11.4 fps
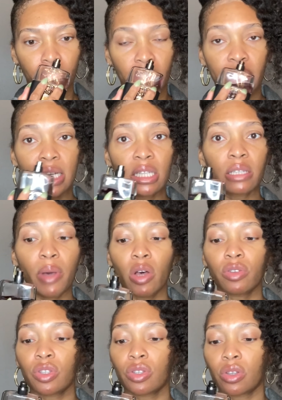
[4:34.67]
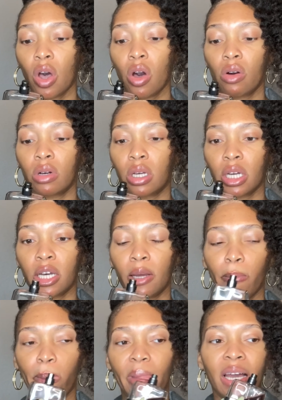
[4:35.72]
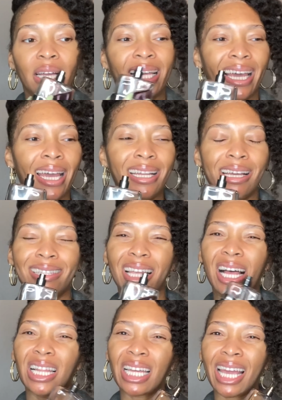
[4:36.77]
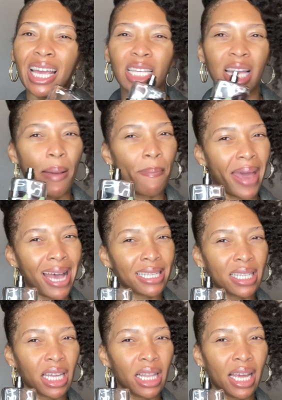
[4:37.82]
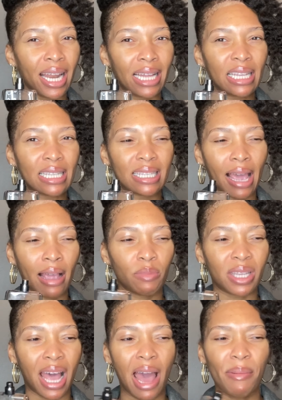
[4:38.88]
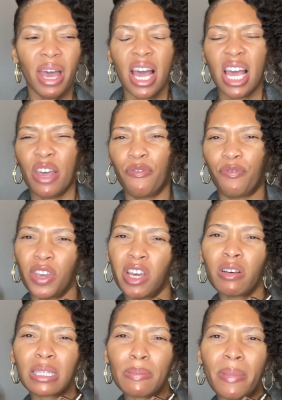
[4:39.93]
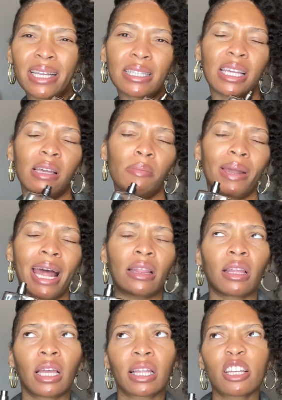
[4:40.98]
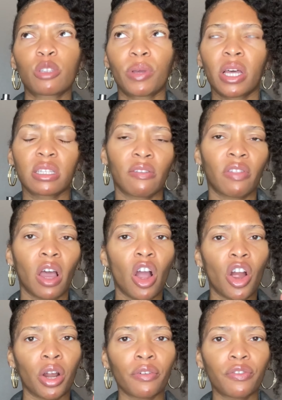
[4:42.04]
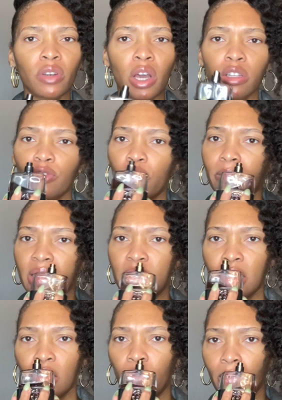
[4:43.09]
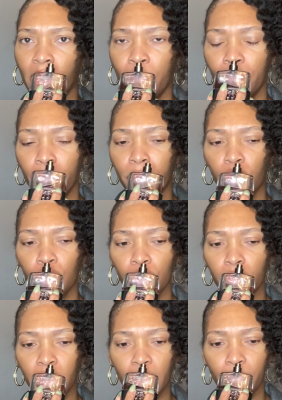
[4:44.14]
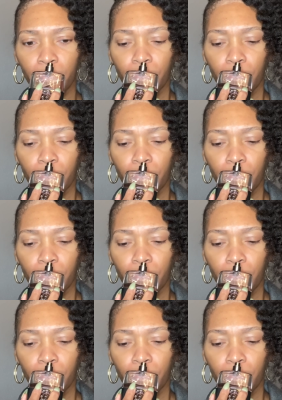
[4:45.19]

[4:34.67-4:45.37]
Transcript: This smells so good. Again, it's clean yet masculine at the same time. It feels musky, but I think that's because of the earth notes from the cedarwood and the patchouli.